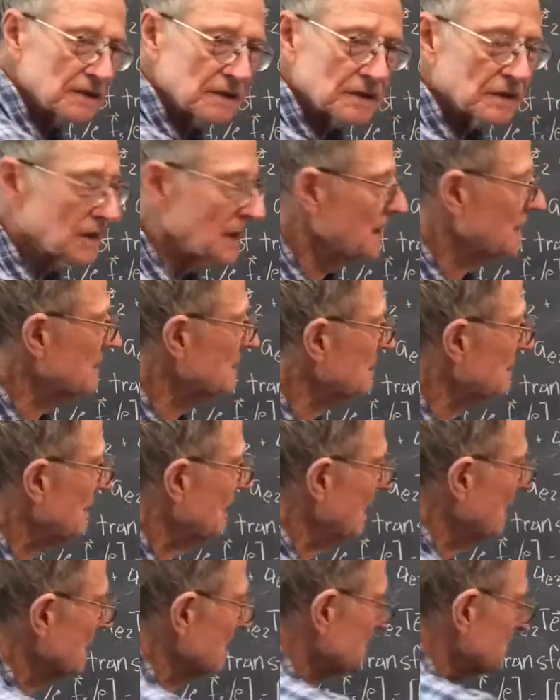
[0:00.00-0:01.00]
its second
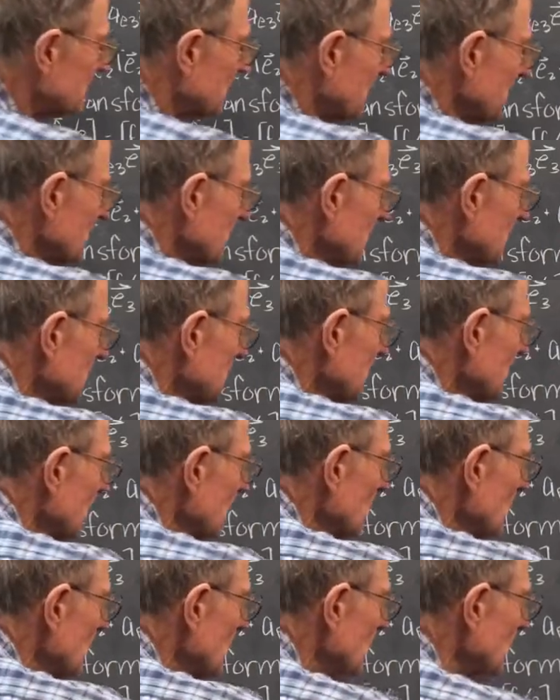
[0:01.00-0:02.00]
column
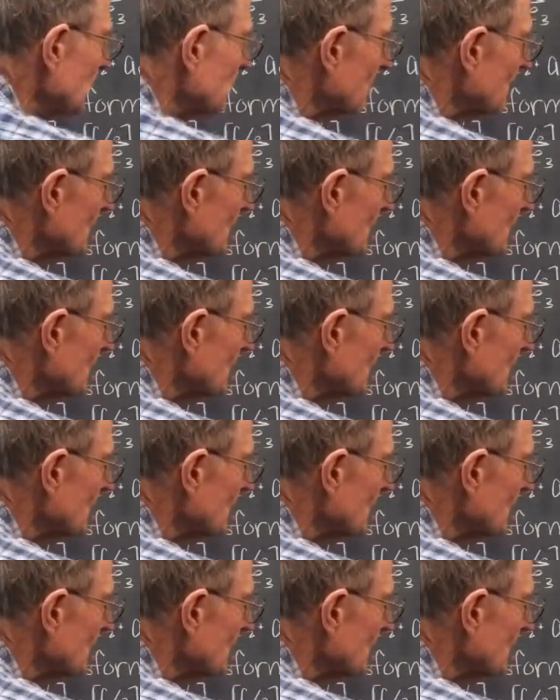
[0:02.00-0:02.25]
TE2,